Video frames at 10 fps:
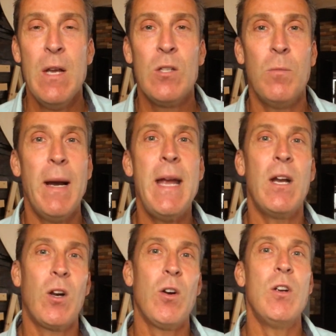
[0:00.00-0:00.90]
So my
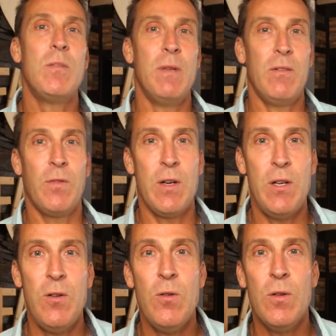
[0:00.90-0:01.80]
encouragement for
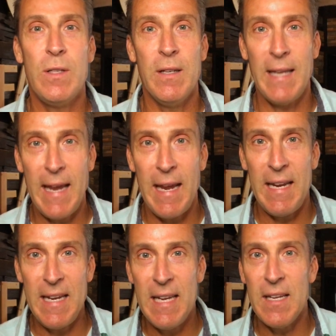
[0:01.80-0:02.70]
you
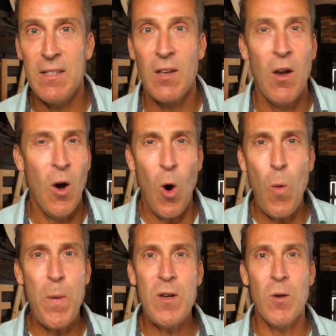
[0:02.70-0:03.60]
today is
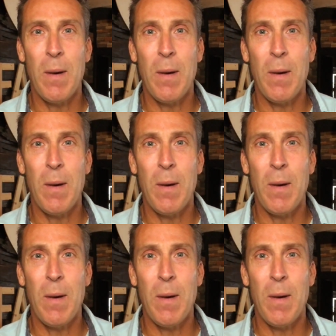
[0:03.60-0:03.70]
open your